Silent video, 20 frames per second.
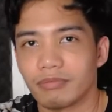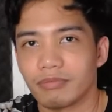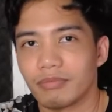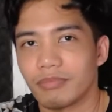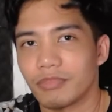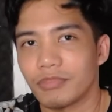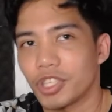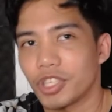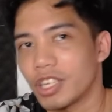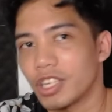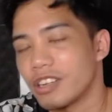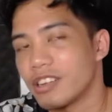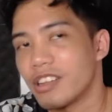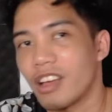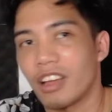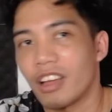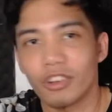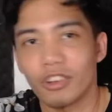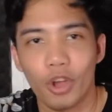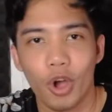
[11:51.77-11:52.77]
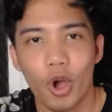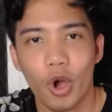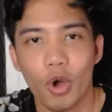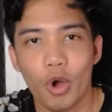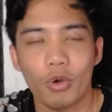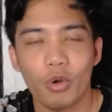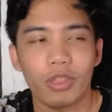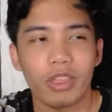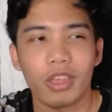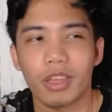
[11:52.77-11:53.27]
she did not
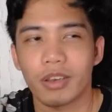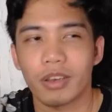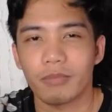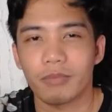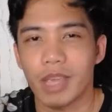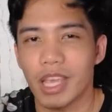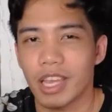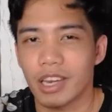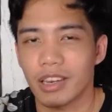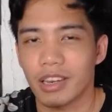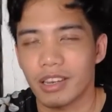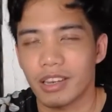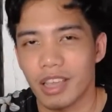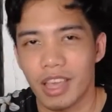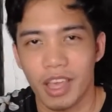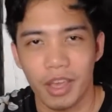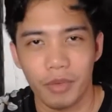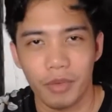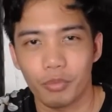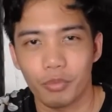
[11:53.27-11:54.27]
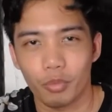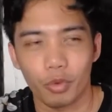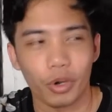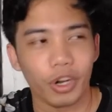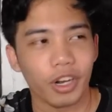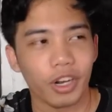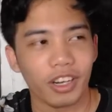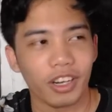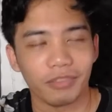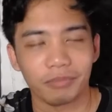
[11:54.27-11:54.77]
know that me and him
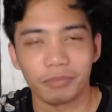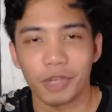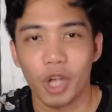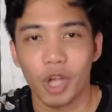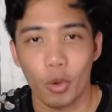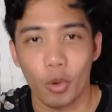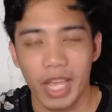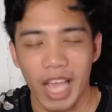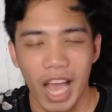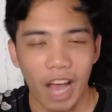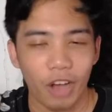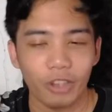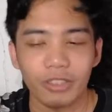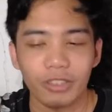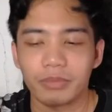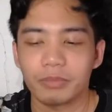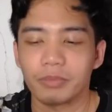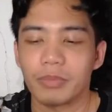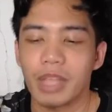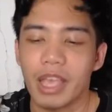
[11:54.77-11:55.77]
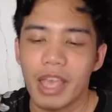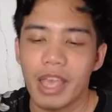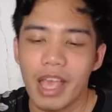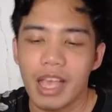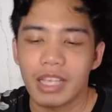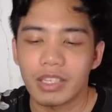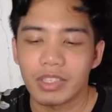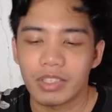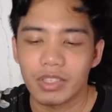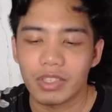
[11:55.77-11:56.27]
were going out.
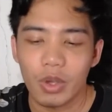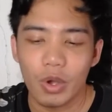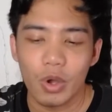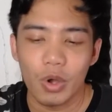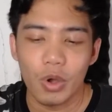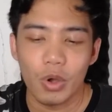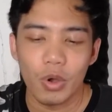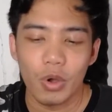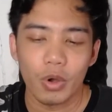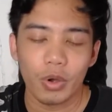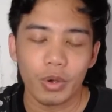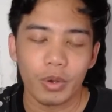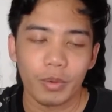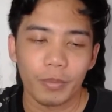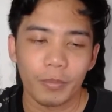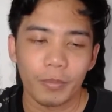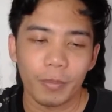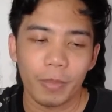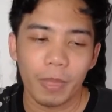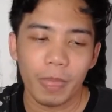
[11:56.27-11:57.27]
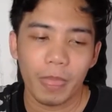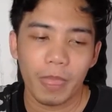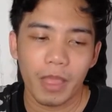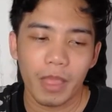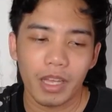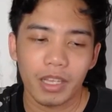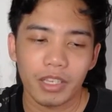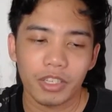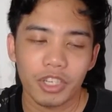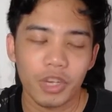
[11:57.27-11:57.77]
So
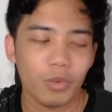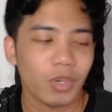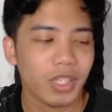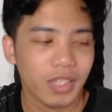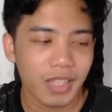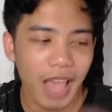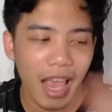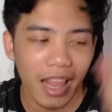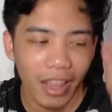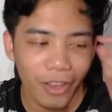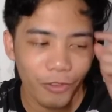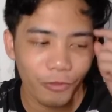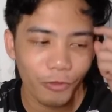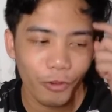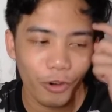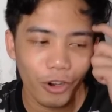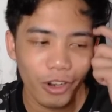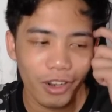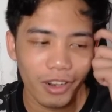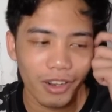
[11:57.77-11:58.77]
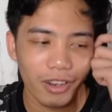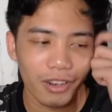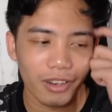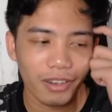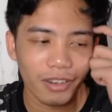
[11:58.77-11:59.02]
she was silent for